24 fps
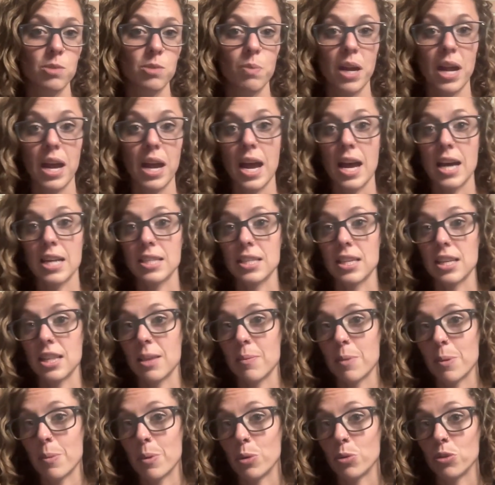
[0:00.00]
by asking them
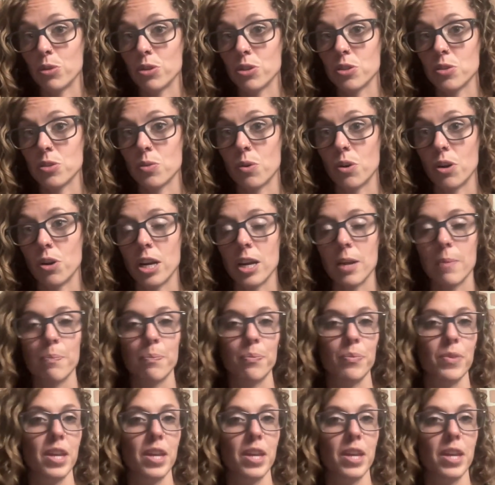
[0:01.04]
about the story.